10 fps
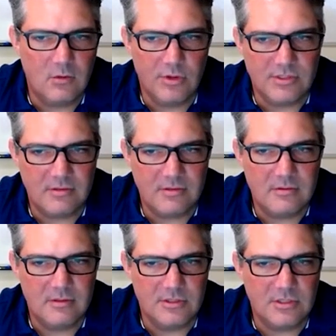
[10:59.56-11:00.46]
know, well, there's
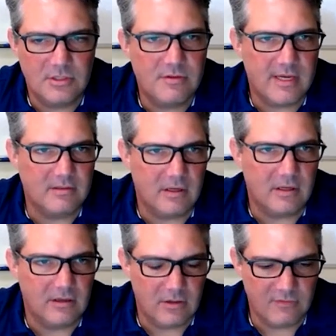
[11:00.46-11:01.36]
two there's two things
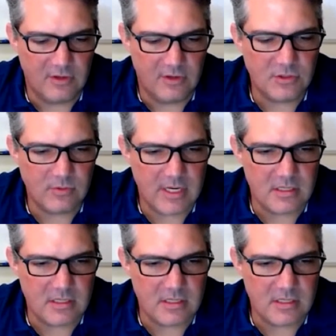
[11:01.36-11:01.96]
there. You know, the first one